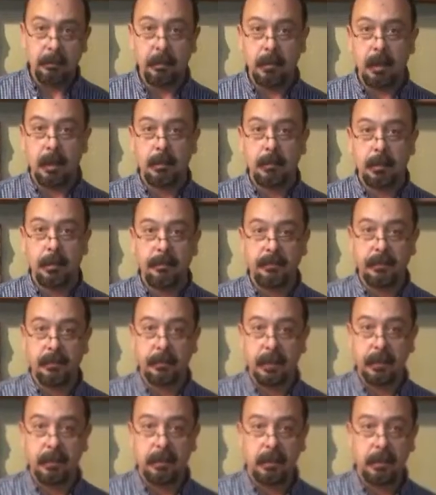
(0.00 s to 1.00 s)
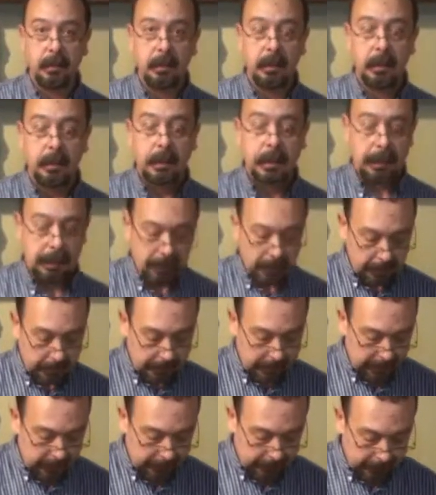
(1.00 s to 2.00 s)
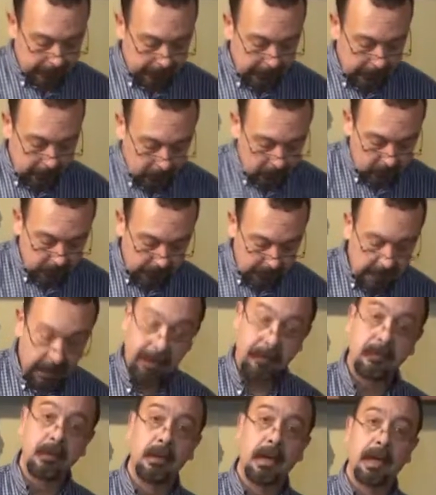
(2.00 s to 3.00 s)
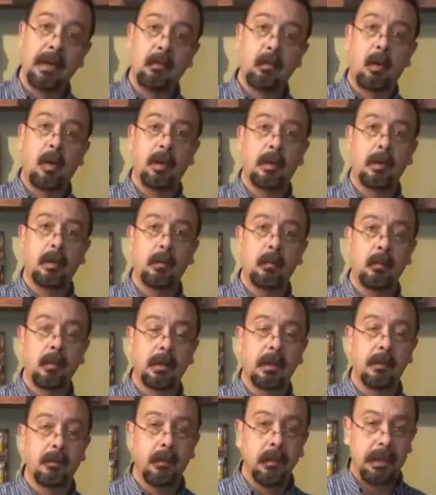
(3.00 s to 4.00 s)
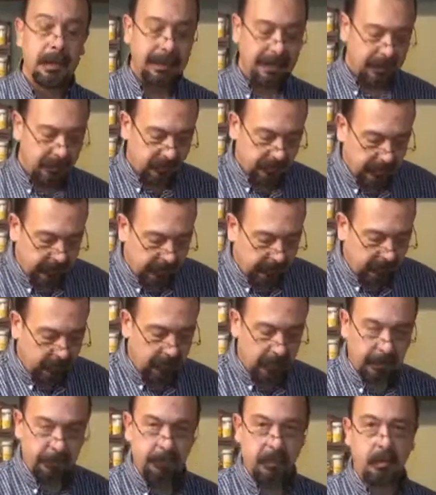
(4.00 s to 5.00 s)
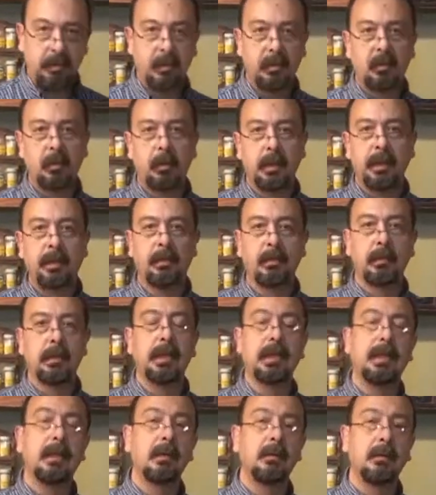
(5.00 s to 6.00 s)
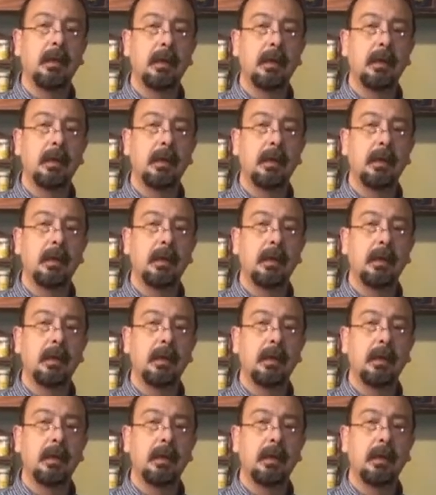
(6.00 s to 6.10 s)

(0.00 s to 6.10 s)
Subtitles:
the primary fermenter, and now we have to add water. We're going to bring this level up to the 23 liter